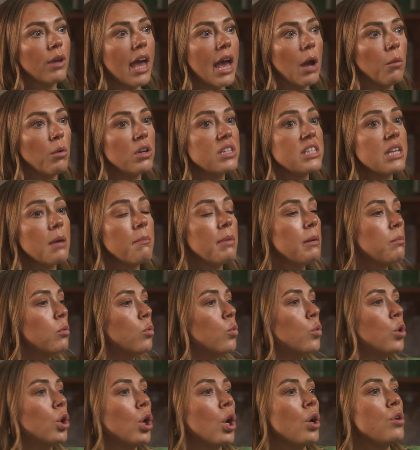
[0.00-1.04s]
care. Whereas some people
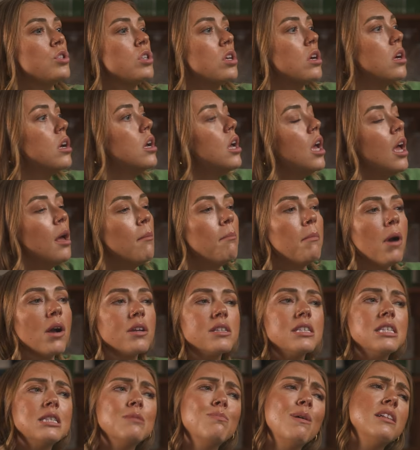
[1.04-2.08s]
want to go to
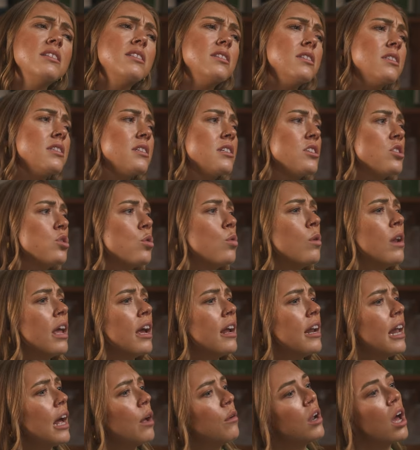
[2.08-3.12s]
Marks and Spencer's and it's all
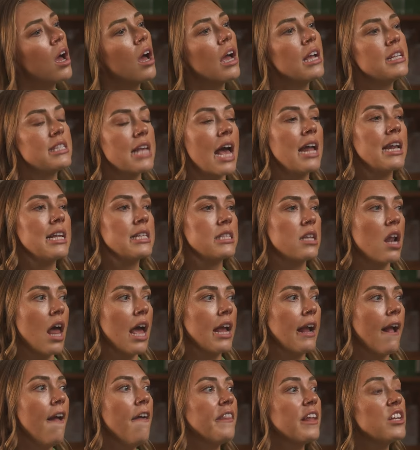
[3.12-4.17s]
laid out nice. And it's
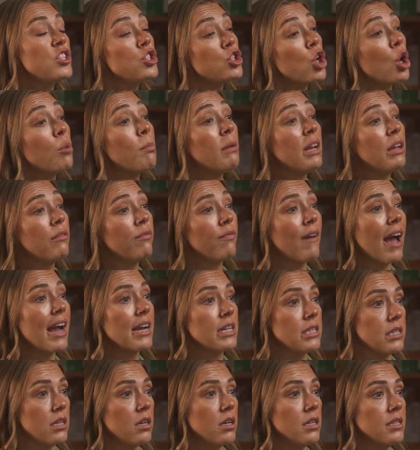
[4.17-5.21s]
like, there's so many
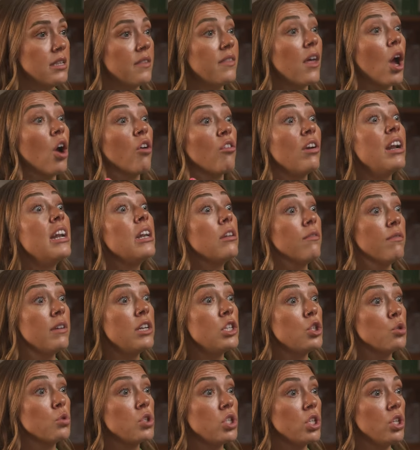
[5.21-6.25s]
factors that are
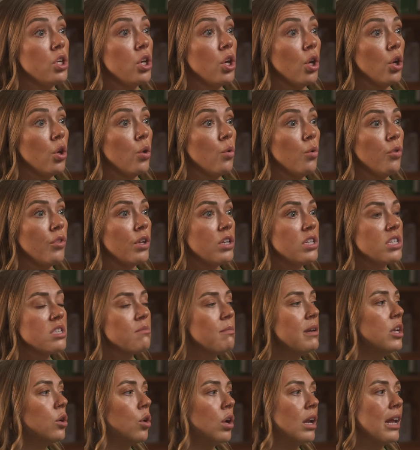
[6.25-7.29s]
individual to you. That doesn't
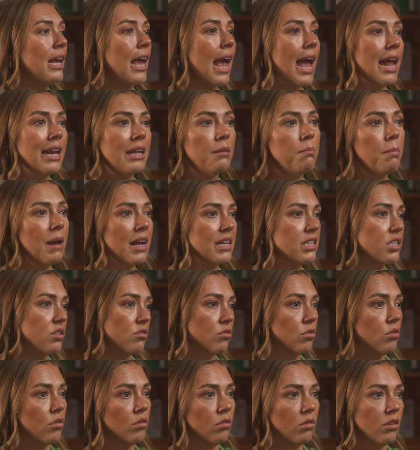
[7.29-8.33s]
mean you're going to get any better
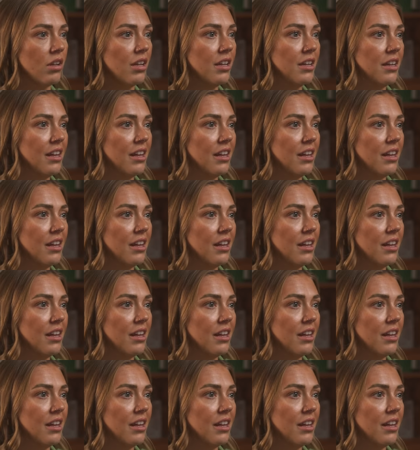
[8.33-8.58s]
or